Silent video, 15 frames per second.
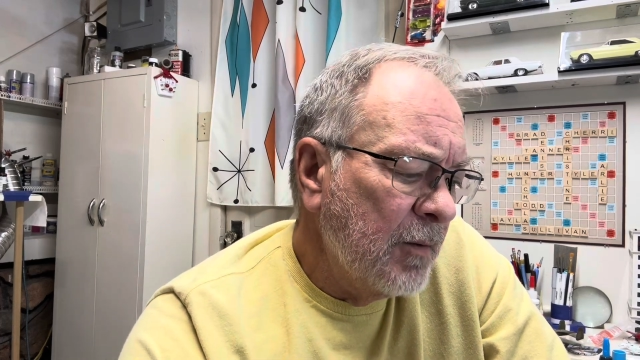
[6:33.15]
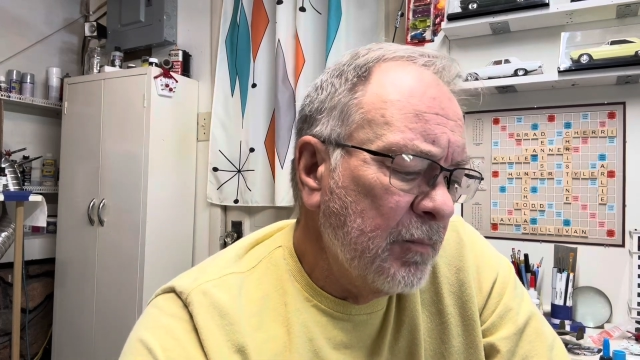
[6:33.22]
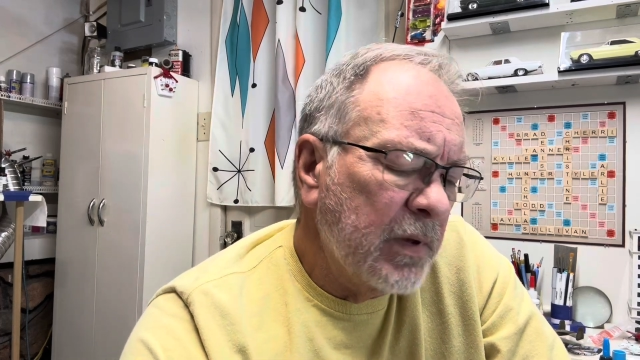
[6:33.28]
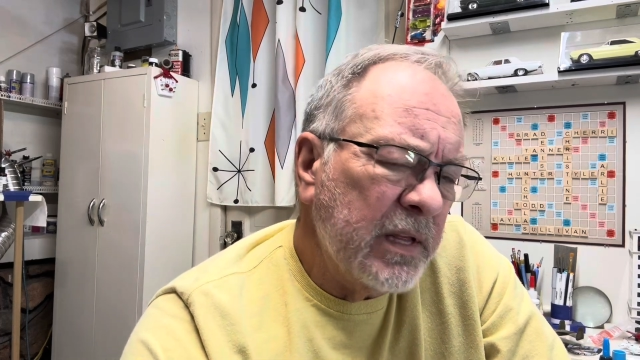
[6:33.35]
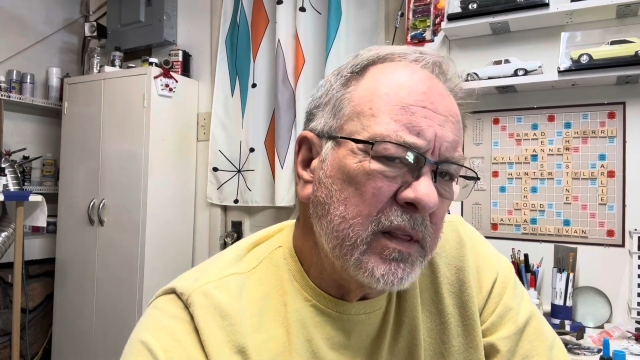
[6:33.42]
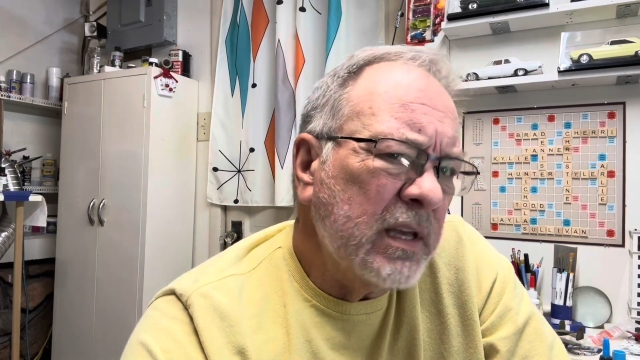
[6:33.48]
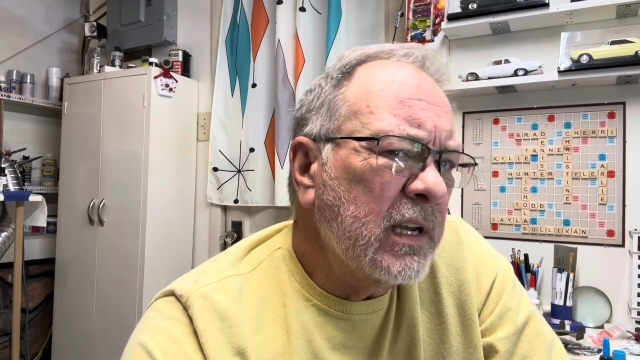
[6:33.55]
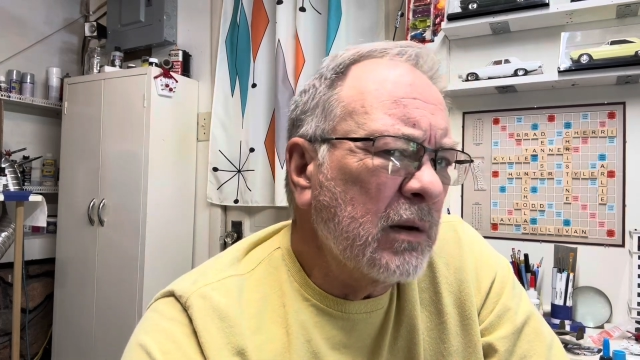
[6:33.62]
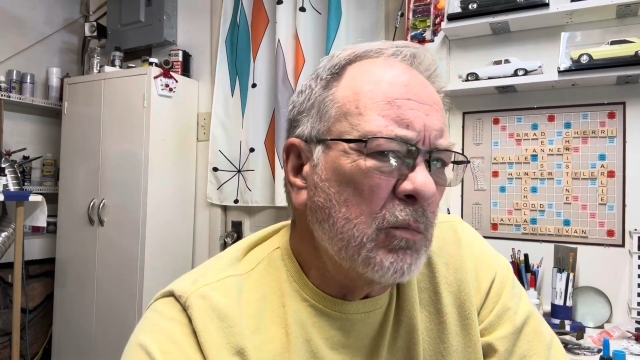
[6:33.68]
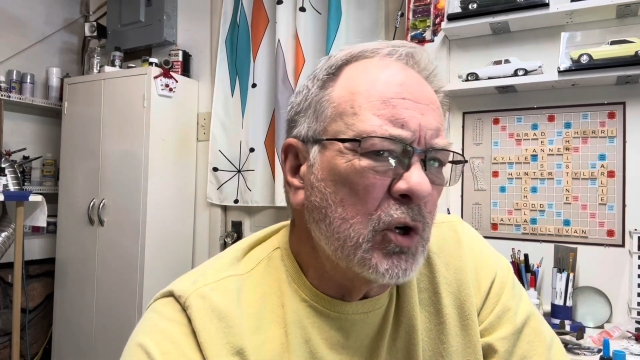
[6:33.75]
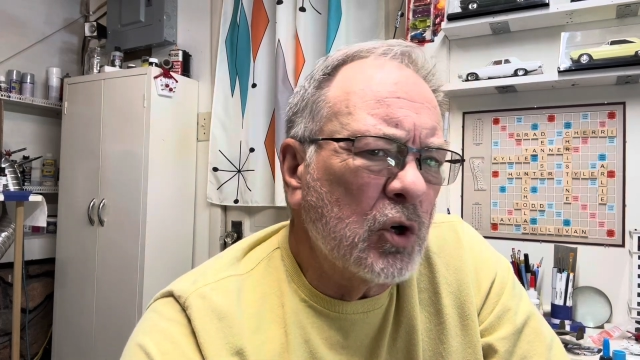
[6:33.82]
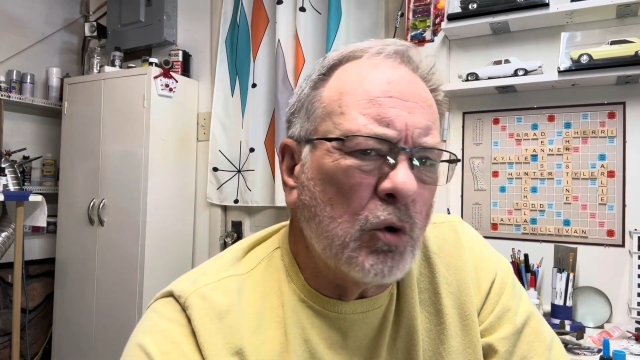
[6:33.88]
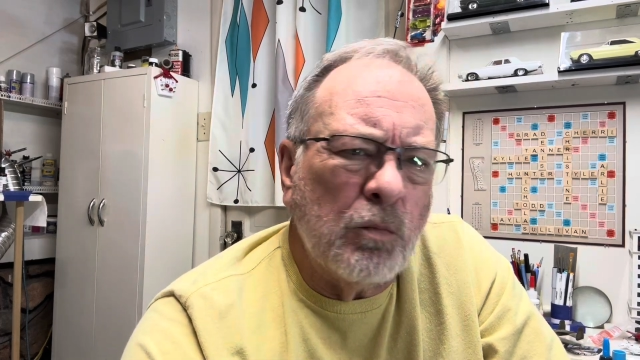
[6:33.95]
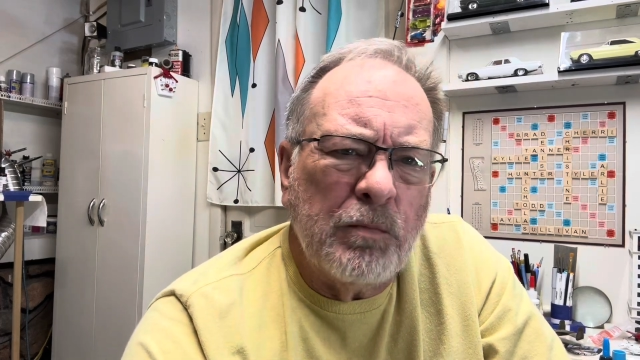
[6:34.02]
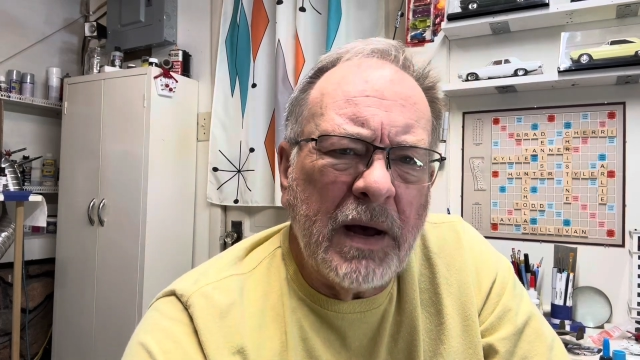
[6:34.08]
I think I'm going to
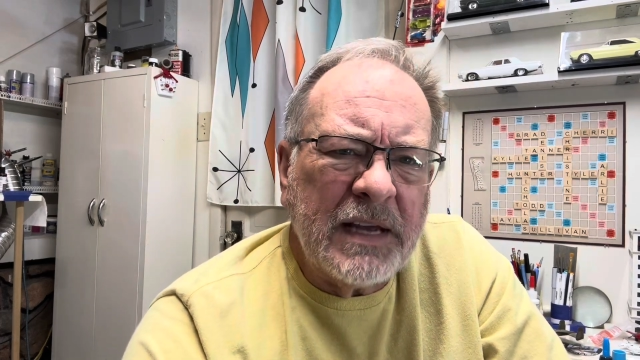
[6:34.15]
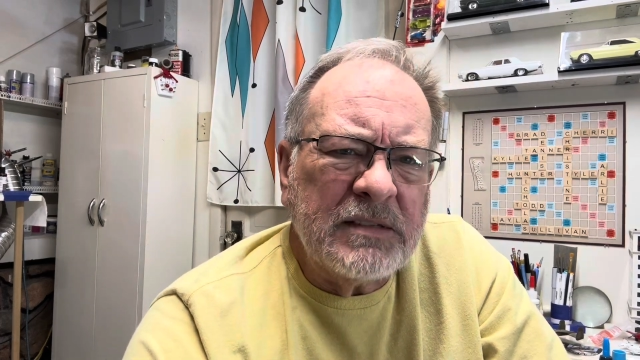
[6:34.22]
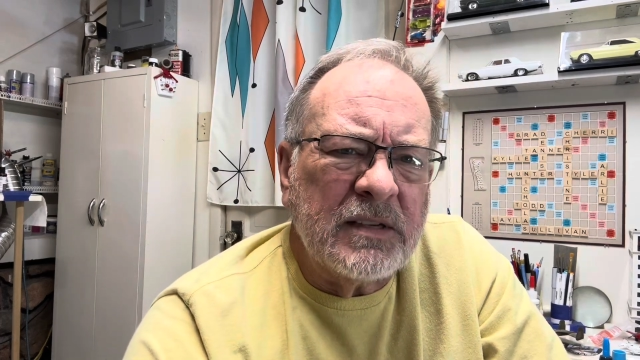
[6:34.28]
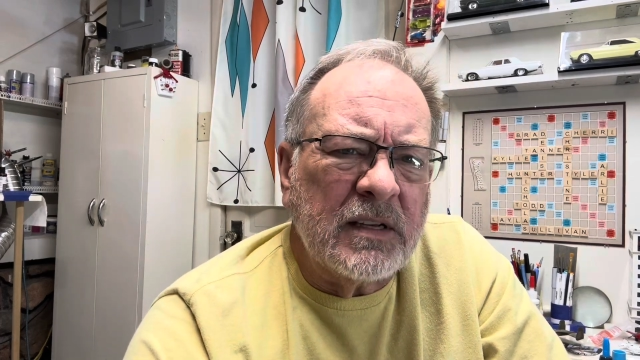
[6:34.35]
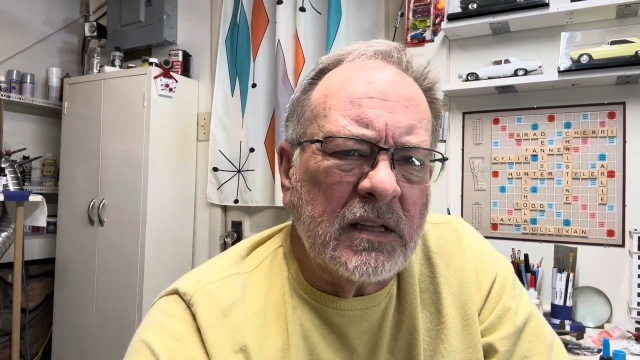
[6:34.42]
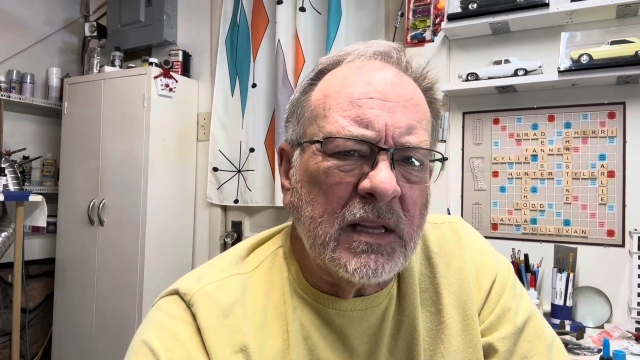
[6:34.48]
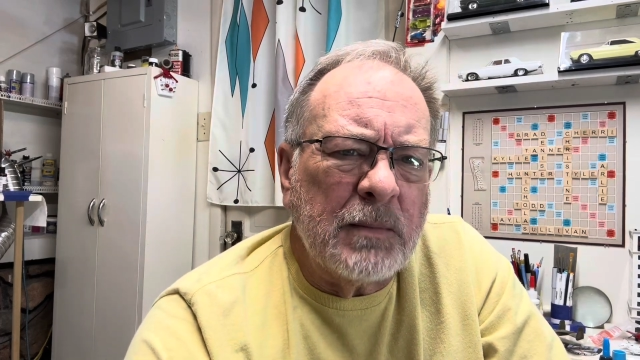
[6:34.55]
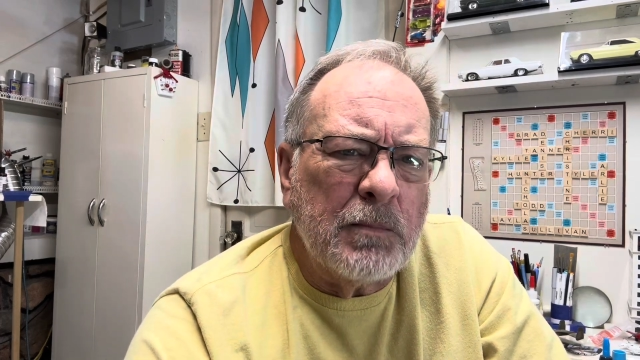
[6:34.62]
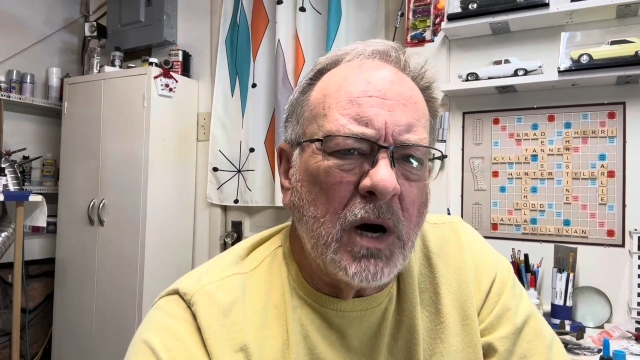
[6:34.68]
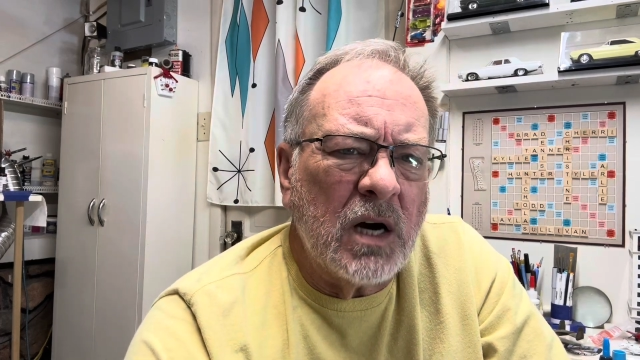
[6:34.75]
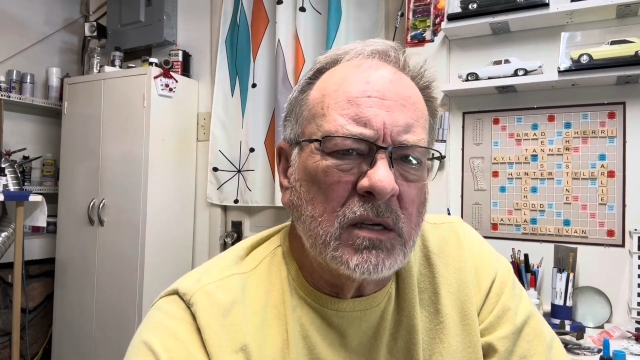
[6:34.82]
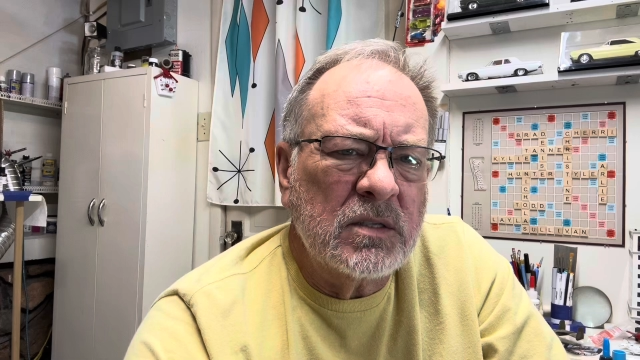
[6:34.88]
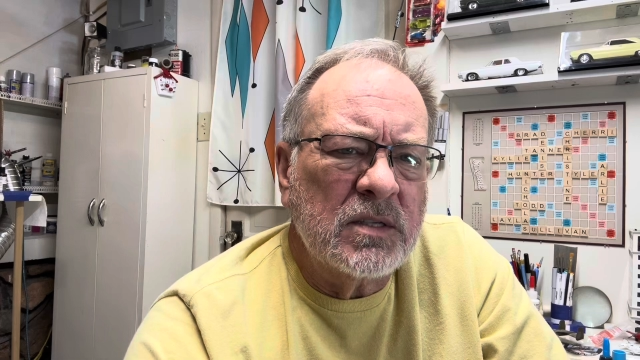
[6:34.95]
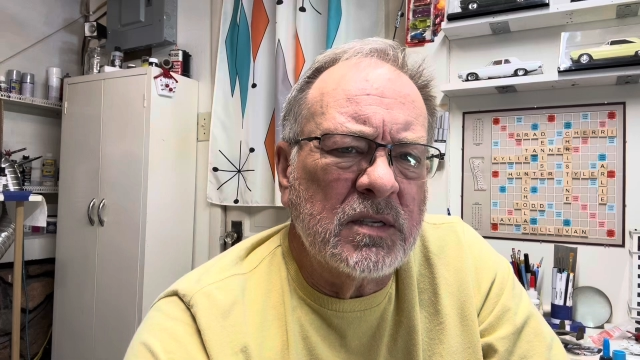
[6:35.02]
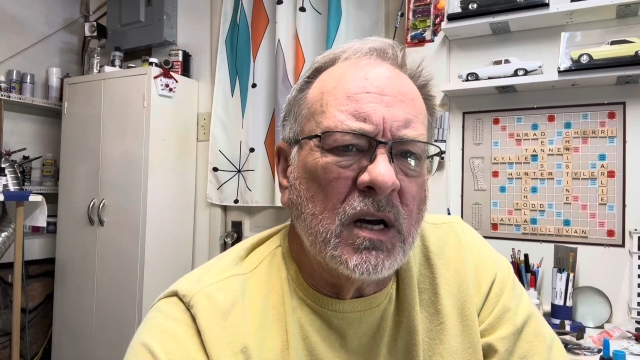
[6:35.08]
go basically
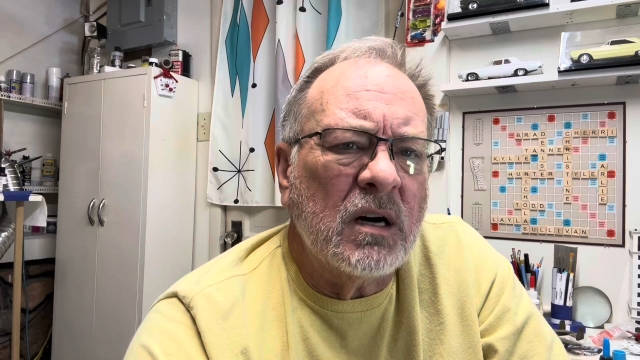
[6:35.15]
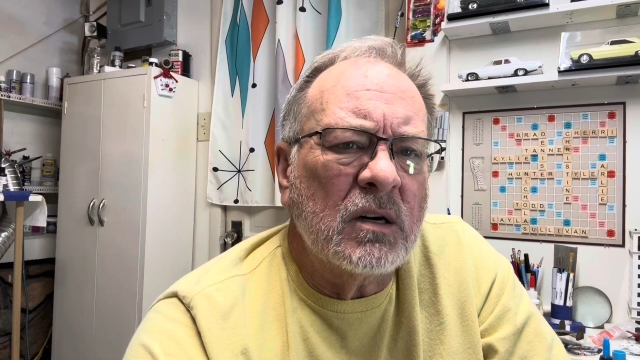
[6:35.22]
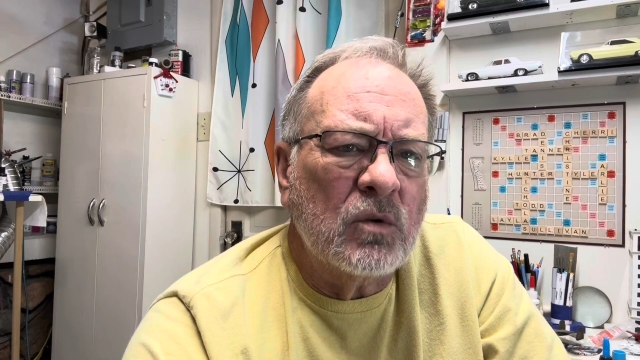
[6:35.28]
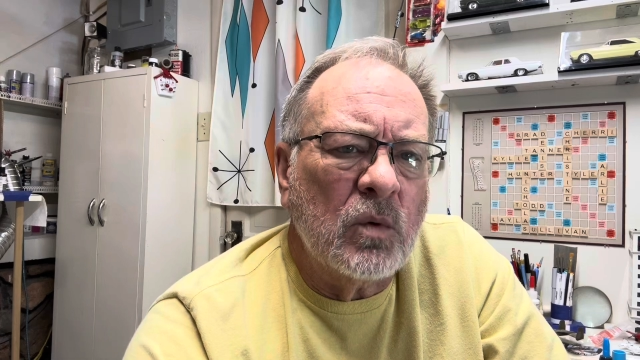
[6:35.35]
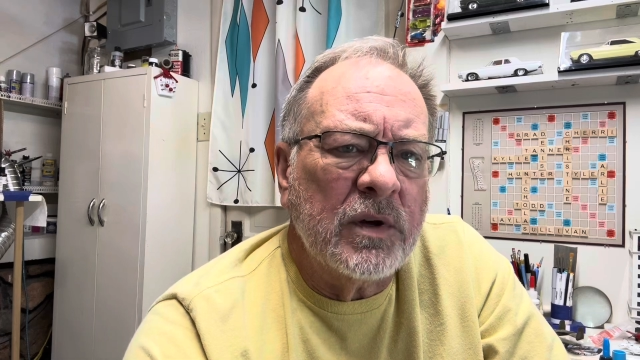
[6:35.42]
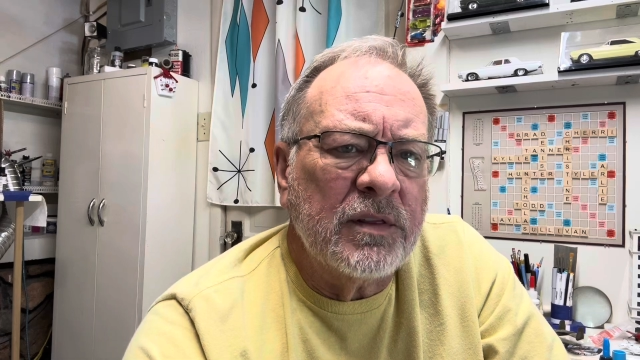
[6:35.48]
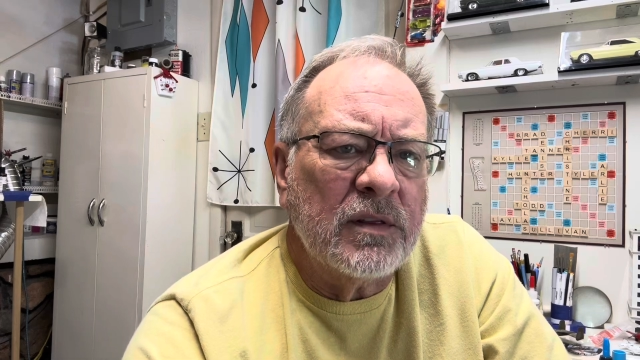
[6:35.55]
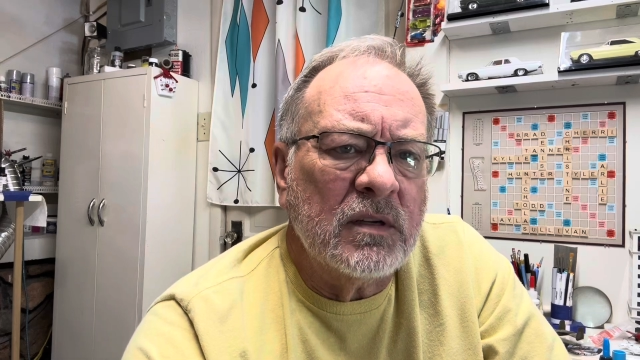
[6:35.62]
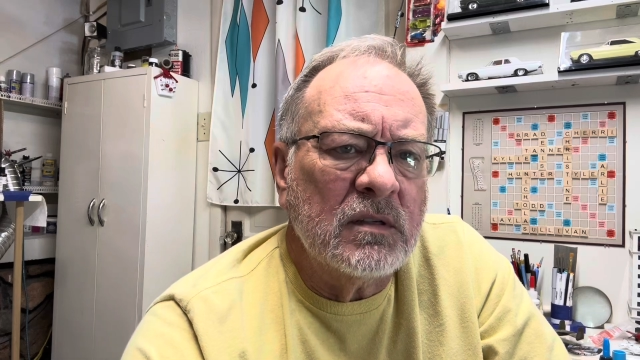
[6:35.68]
box stock with it.